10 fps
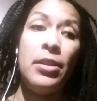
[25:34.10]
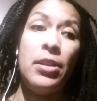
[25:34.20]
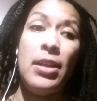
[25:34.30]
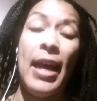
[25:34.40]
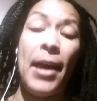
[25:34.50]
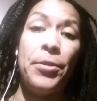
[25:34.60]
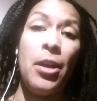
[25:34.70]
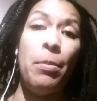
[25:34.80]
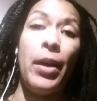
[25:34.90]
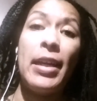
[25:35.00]
just to have
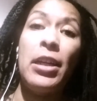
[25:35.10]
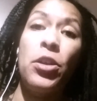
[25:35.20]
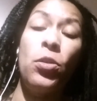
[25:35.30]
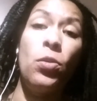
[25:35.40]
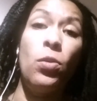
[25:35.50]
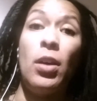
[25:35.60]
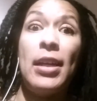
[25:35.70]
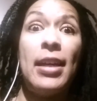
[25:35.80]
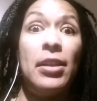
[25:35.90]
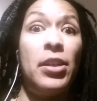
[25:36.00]
somebody to,
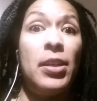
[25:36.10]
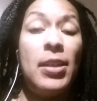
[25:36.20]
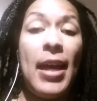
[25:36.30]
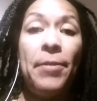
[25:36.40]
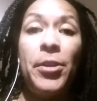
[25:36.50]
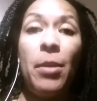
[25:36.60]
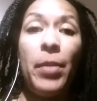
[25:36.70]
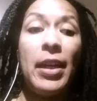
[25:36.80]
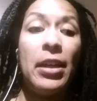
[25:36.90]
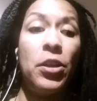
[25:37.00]
just to have
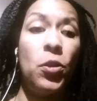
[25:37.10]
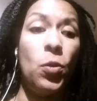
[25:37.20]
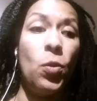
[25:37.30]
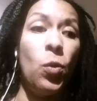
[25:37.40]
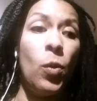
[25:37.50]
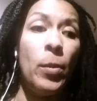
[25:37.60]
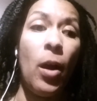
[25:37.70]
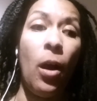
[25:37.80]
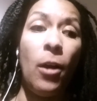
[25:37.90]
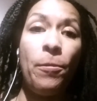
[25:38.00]
somebody to
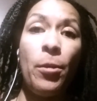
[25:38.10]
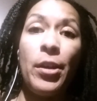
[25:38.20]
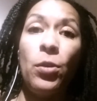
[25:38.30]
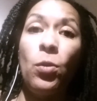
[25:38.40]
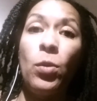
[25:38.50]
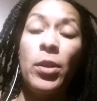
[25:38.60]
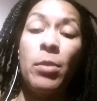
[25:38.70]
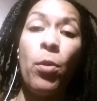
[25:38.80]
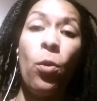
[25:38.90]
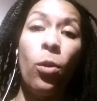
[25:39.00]
offer you
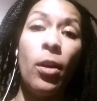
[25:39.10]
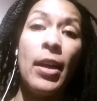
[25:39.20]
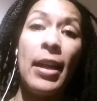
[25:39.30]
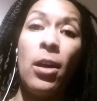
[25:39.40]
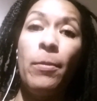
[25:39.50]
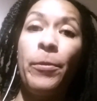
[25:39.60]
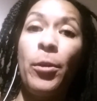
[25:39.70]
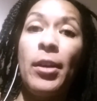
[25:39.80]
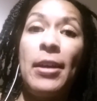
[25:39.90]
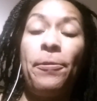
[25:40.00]
support and
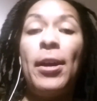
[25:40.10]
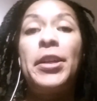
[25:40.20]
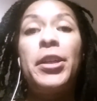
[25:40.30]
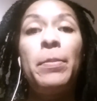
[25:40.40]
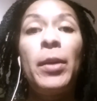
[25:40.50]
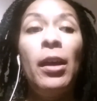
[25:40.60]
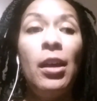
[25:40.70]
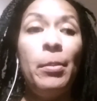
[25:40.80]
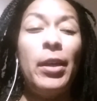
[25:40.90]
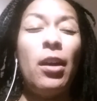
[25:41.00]
comfort and friendship.
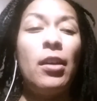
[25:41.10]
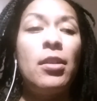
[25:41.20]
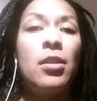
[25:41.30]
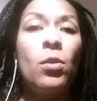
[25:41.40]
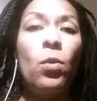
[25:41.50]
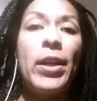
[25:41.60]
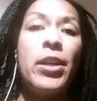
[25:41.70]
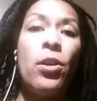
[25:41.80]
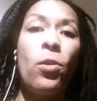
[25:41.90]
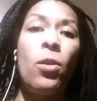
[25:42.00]
Because
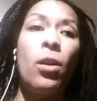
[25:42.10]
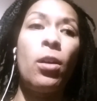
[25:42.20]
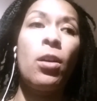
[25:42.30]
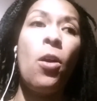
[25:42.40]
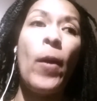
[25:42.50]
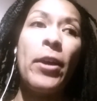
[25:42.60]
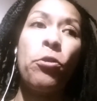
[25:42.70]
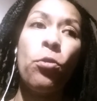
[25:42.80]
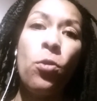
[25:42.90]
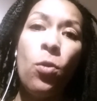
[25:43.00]
when you're going
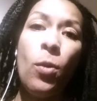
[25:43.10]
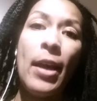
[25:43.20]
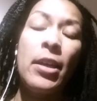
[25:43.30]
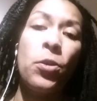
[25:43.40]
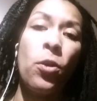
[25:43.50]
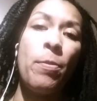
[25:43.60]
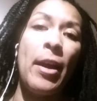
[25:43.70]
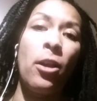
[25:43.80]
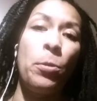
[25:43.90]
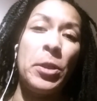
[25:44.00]
through any sort of
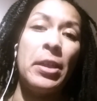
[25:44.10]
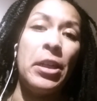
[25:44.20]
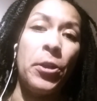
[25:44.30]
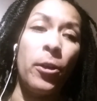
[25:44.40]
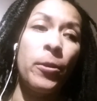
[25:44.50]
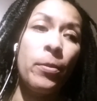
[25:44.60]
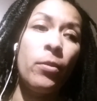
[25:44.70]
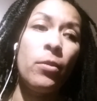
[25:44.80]
medical procedure,